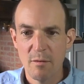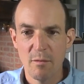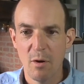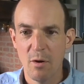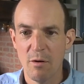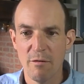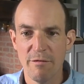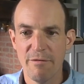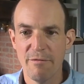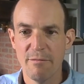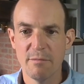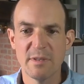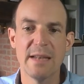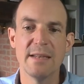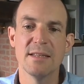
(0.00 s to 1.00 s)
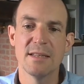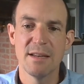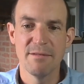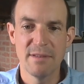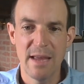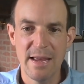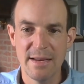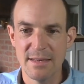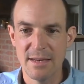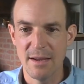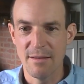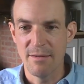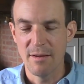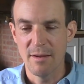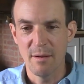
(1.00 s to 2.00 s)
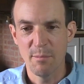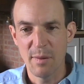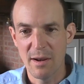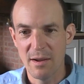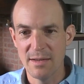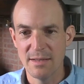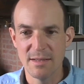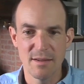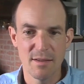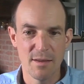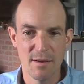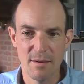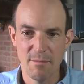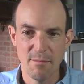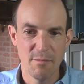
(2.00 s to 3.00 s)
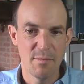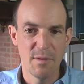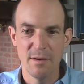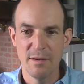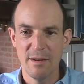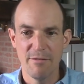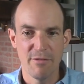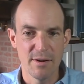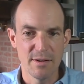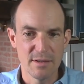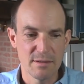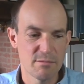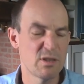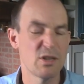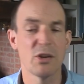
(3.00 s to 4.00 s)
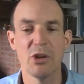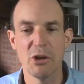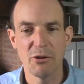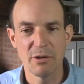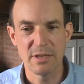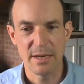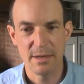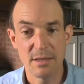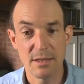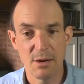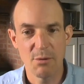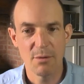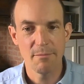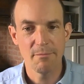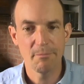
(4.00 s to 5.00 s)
of sensitive data that applies the different security and so on?